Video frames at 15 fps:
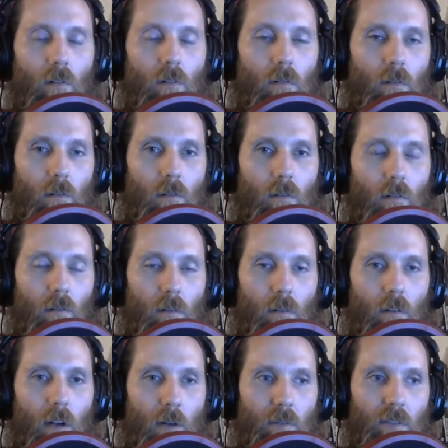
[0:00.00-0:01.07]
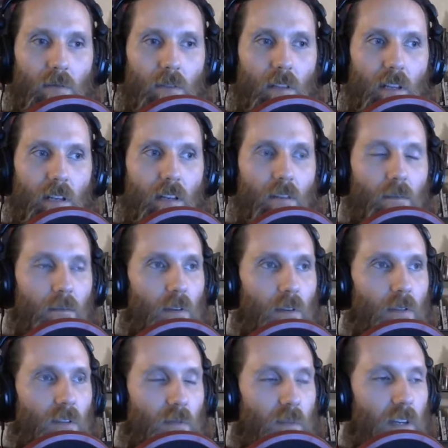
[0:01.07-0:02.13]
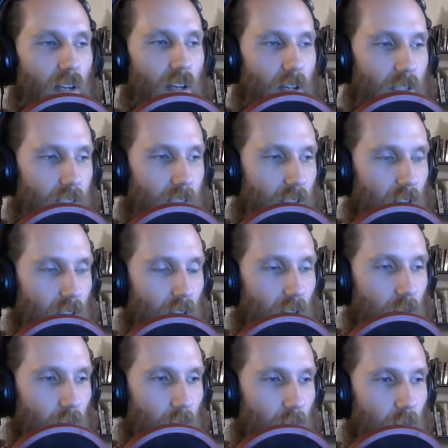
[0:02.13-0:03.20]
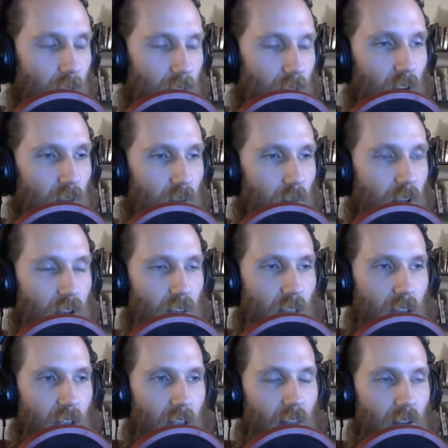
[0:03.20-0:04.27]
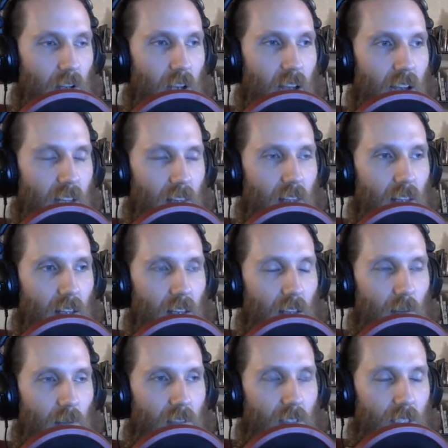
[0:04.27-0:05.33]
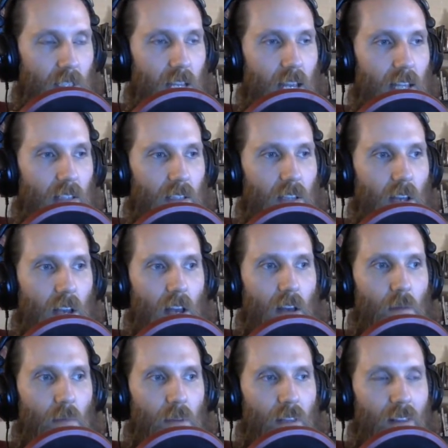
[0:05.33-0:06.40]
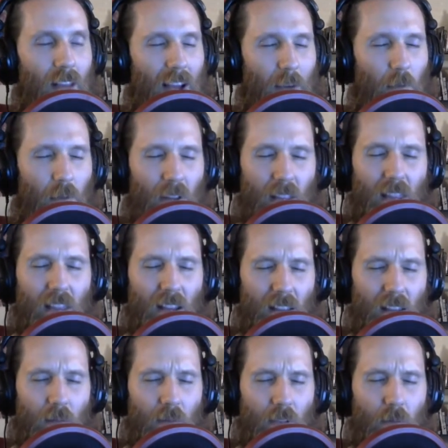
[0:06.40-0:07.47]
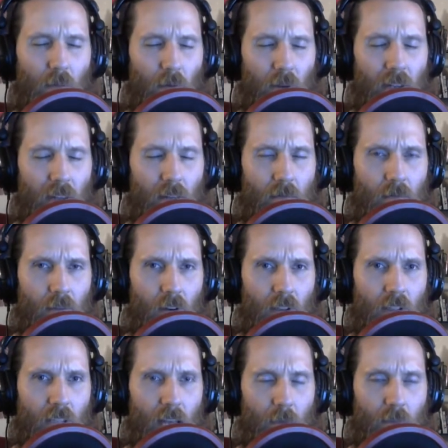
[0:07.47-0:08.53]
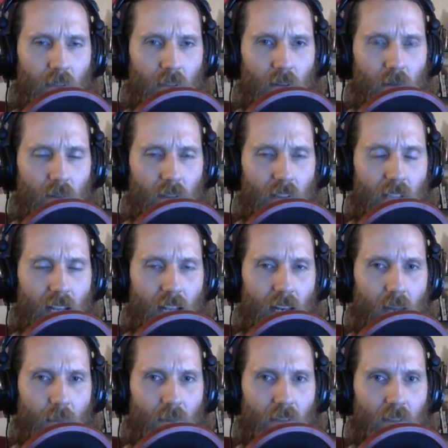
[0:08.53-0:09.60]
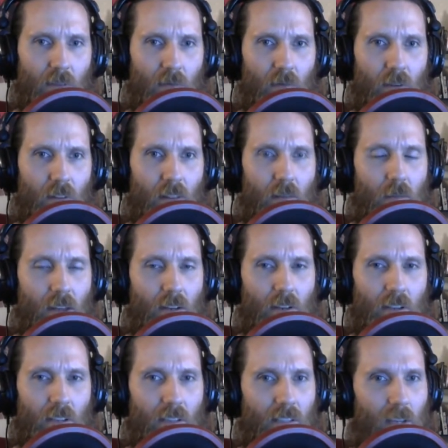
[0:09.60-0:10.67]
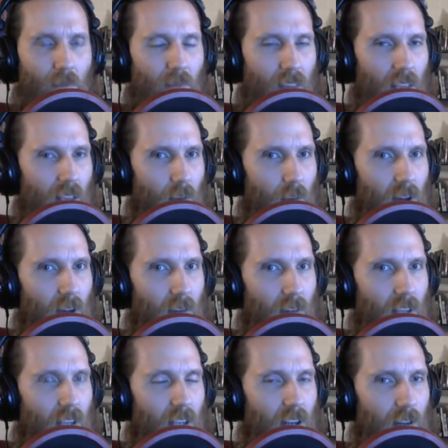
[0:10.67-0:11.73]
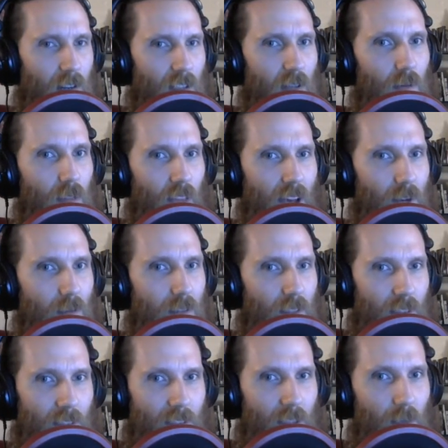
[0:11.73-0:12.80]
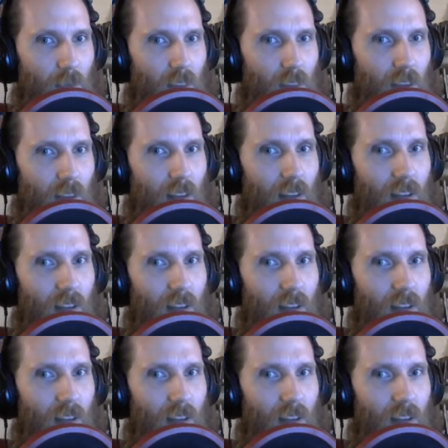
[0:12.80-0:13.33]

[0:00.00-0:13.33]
see. I was really confused because um, I saw you mention that in the chat that it was the dates, but I really thought there was a point in the first episode or the second episode where they mentioned something about the year 2000 something.